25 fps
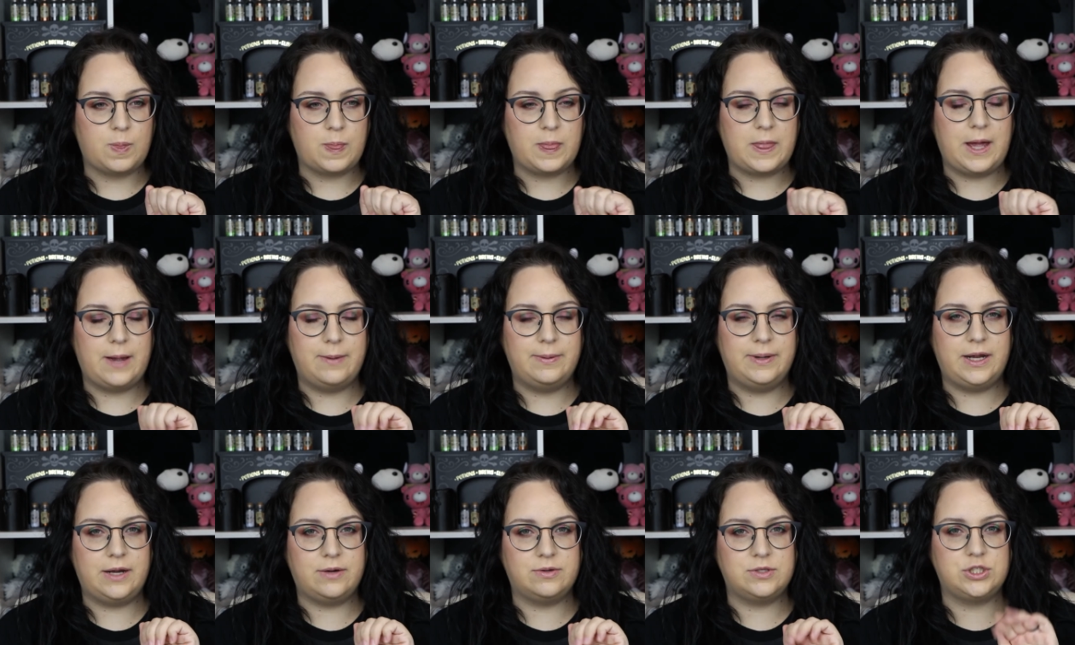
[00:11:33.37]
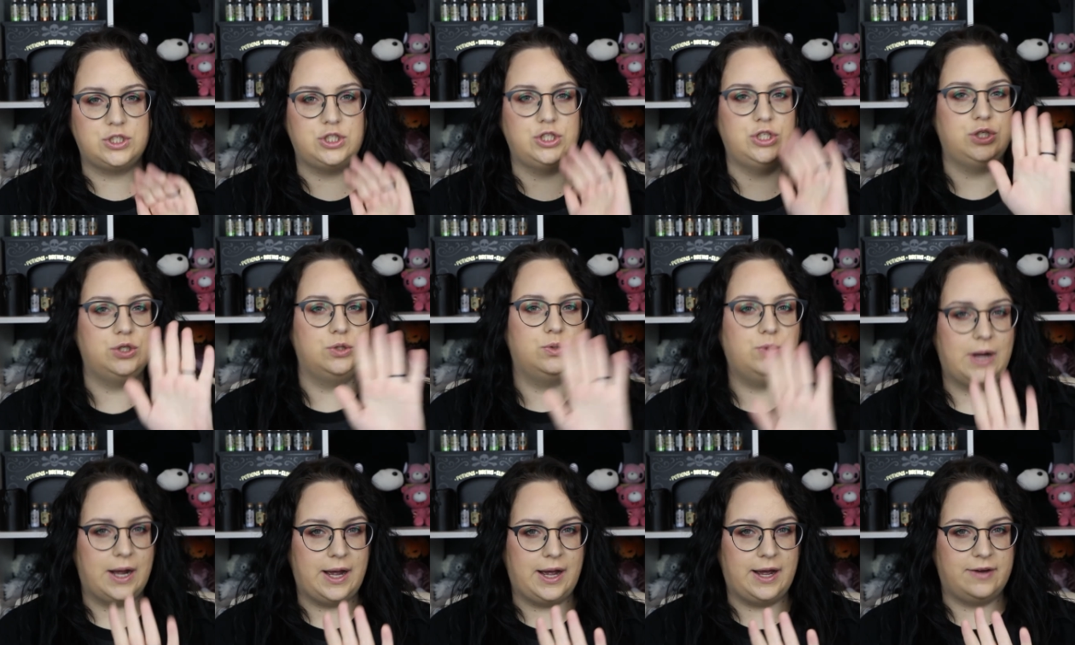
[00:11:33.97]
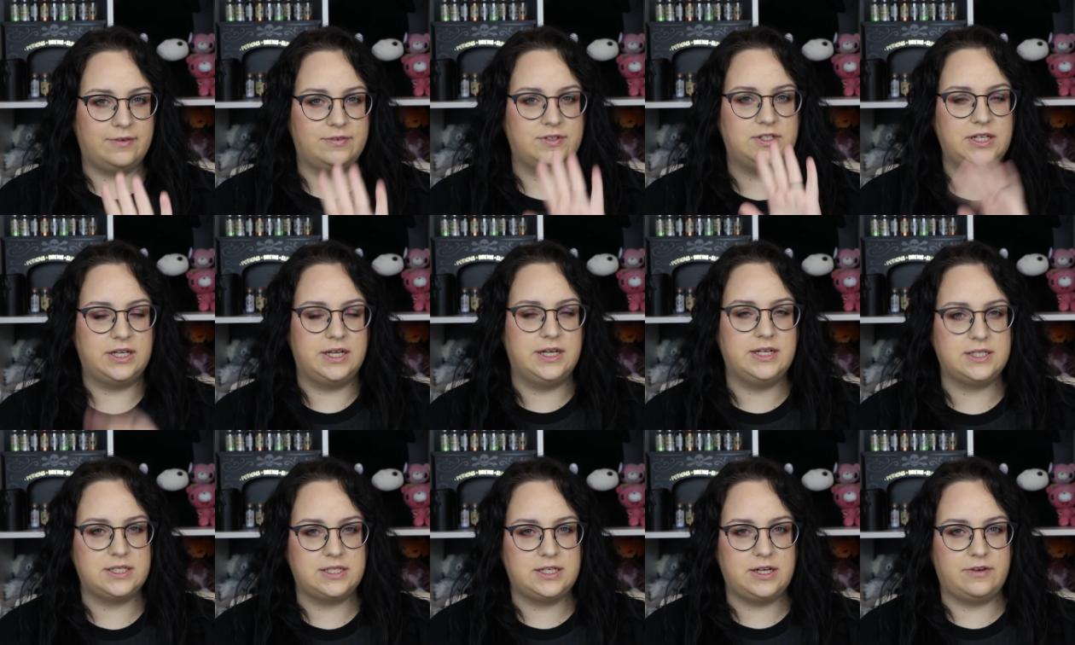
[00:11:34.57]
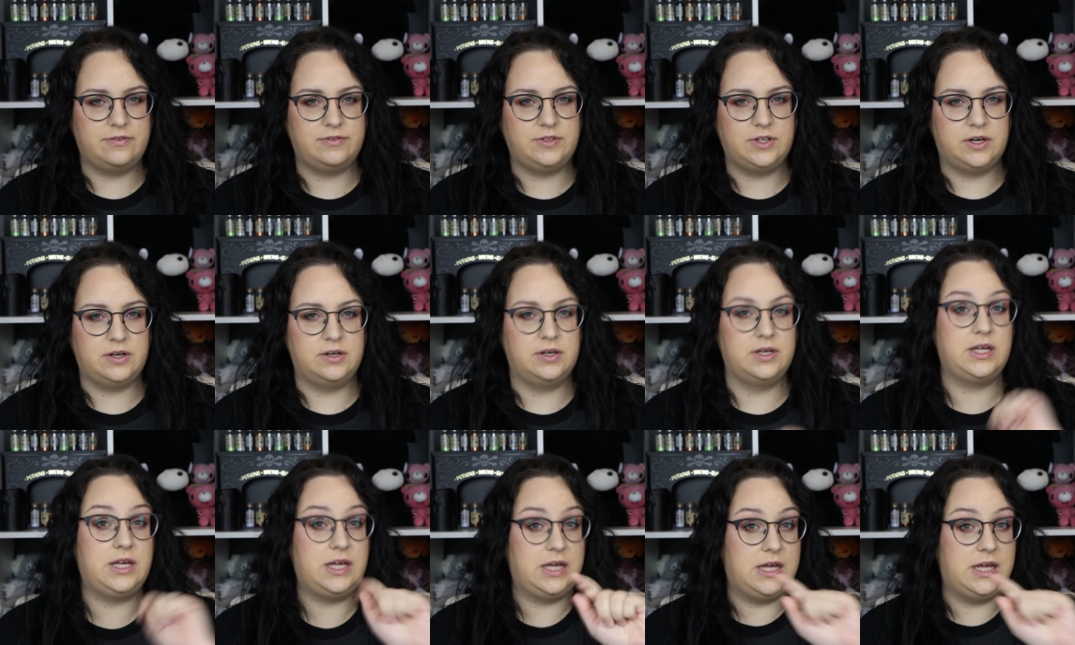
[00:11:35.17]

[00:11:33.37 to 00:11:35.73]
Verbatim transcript: How many hours do you have to get stuff done